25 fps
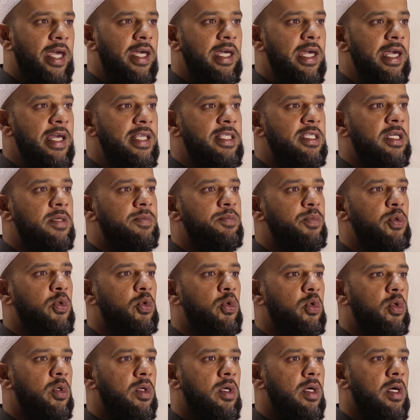a heated
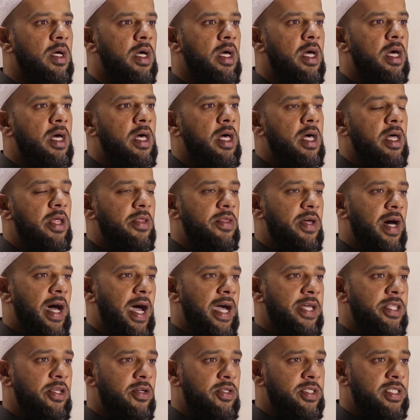pool, the
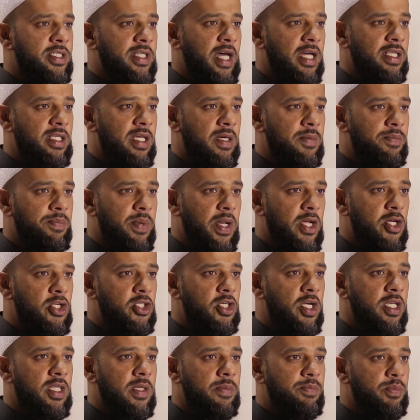hydrostatic
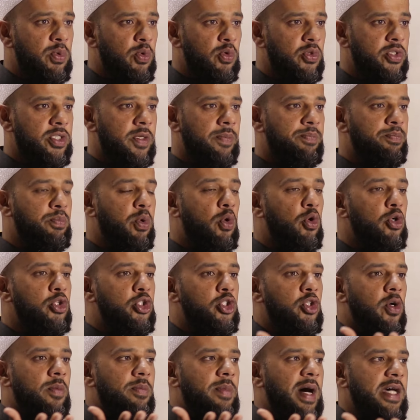pressure in the pool
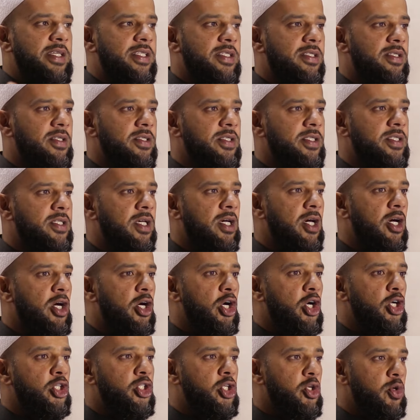supports your muscles.
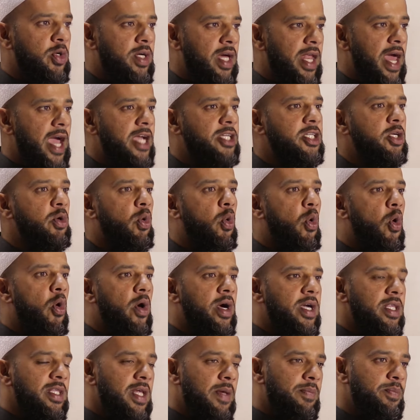So you can actually
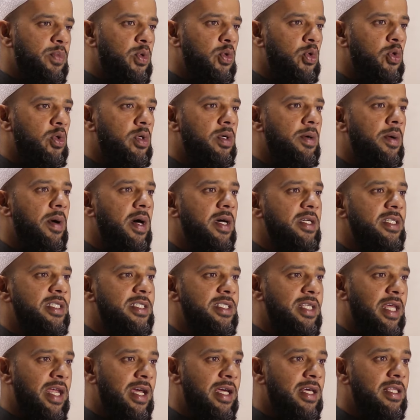walk in that pool,
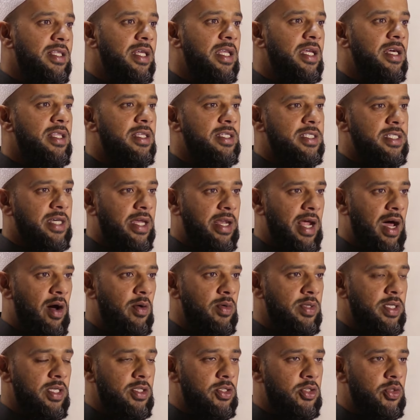strengthening the
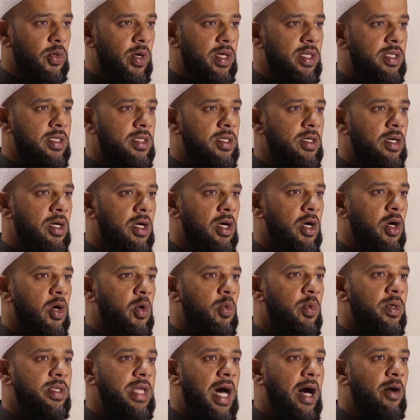surrounding joint
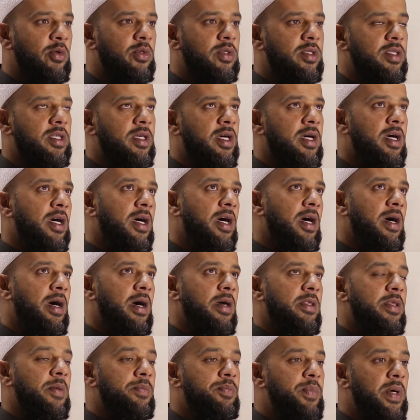without
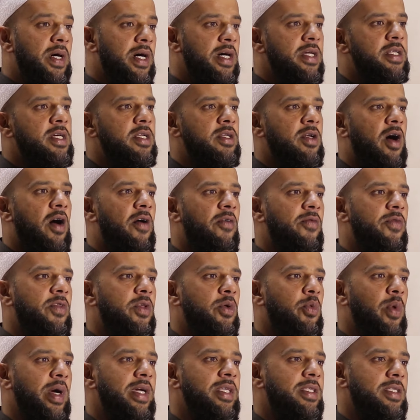the burden of
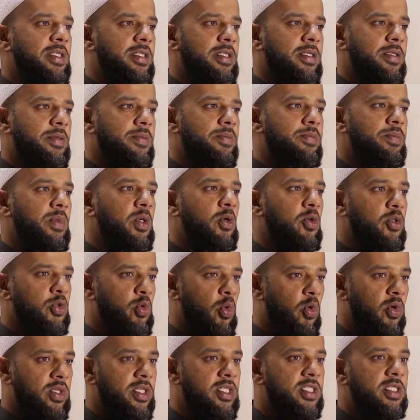the weight because
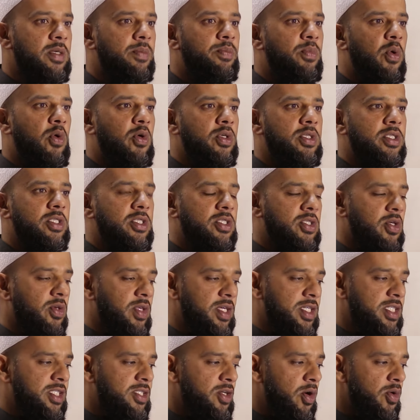water supports. So
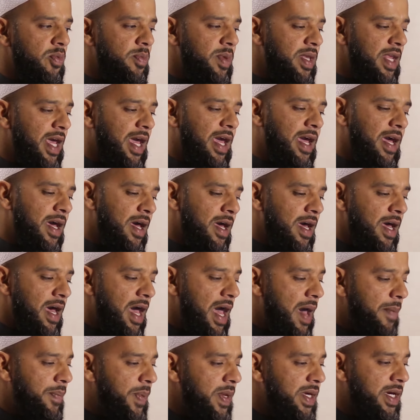there's so many
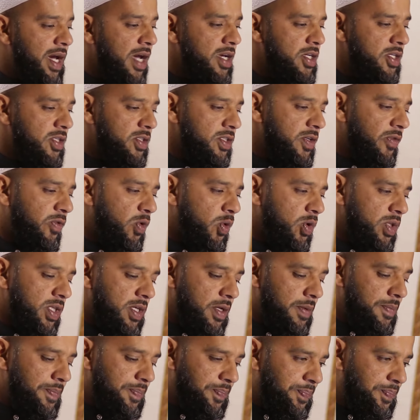applications of water.